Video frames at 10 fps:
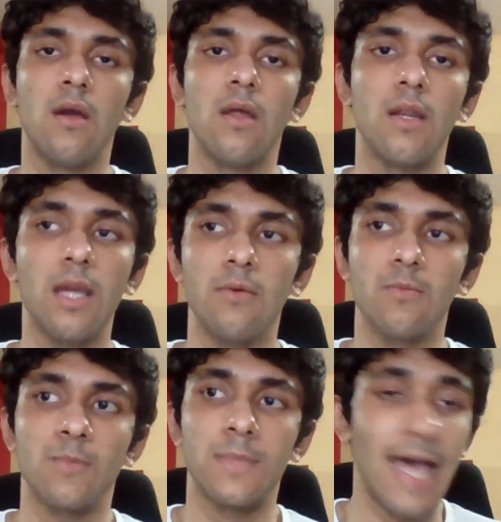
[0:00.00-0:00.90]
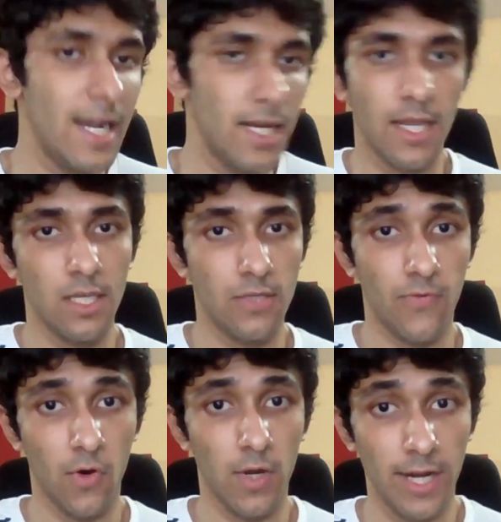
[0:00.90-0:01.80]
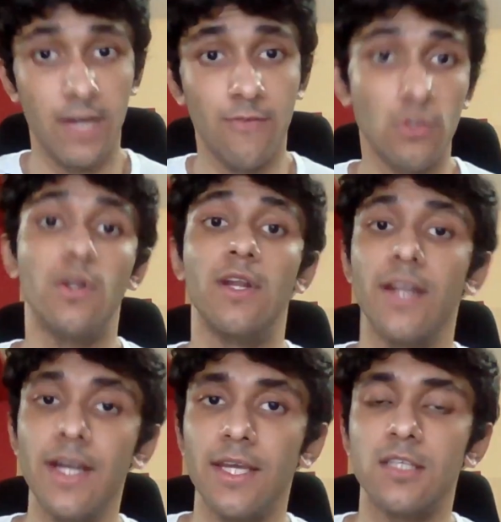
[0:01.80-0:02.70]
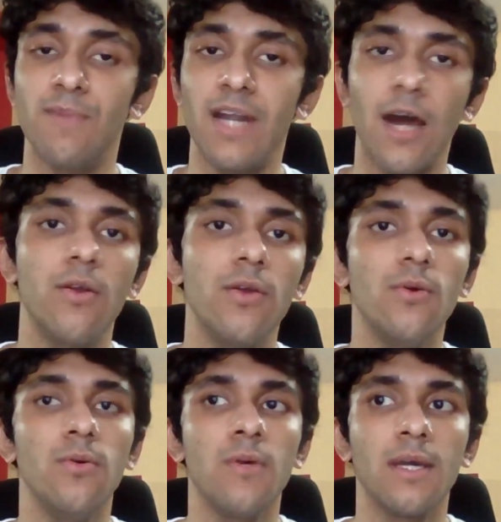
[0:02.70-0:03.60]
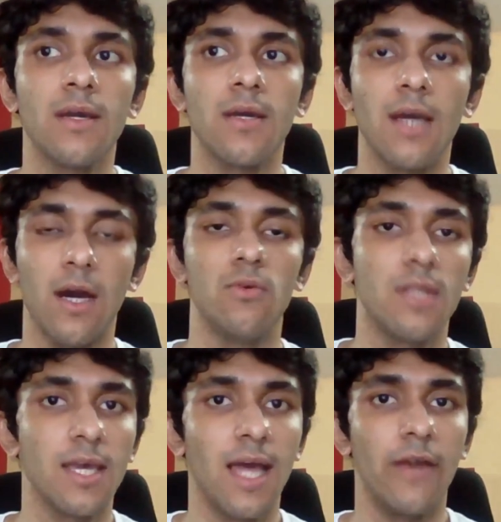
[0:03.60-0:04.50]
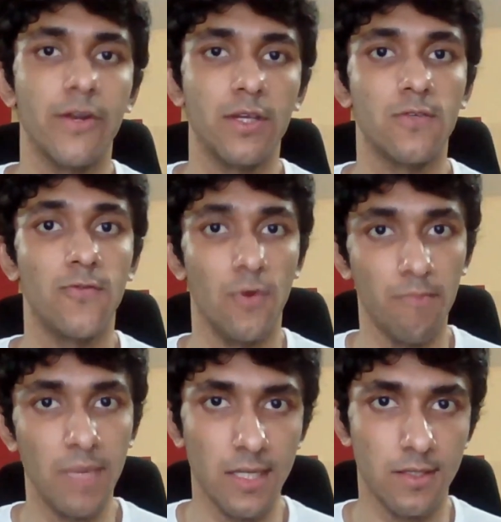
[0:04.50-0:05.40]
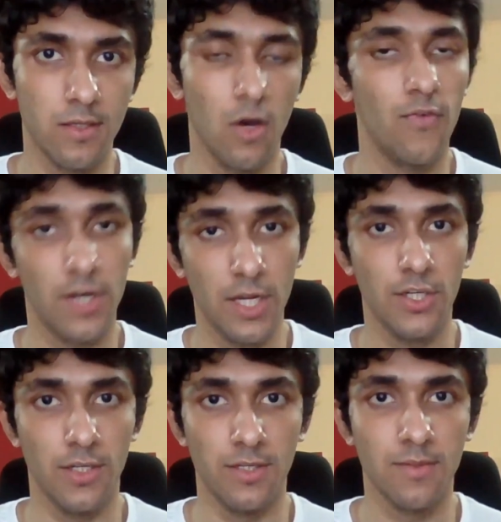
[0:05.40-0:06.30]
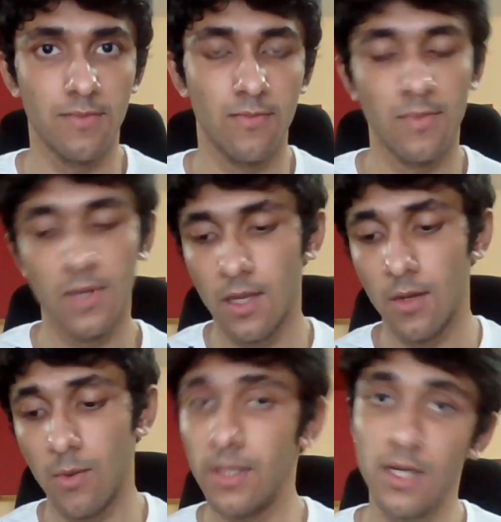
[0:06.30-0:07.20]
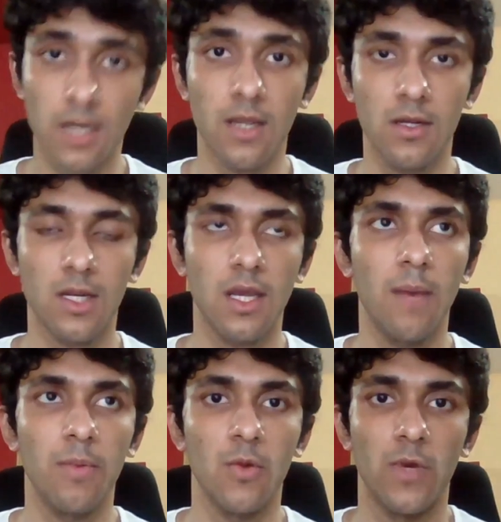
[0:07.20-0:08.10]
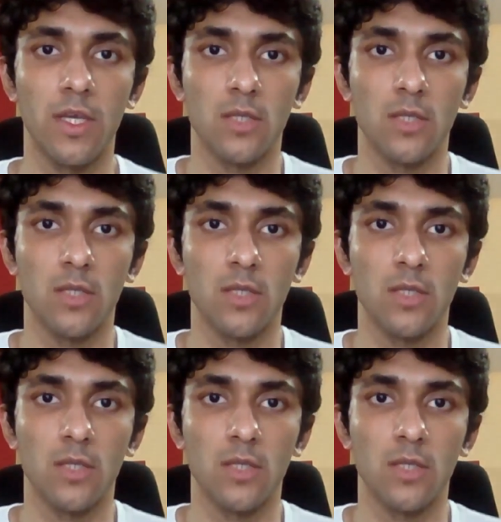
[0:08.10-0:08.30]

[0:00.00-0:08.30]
Now, that is for individual ingredients, but how do you count the calories for meals or for dishes? Well, that a couple of ways.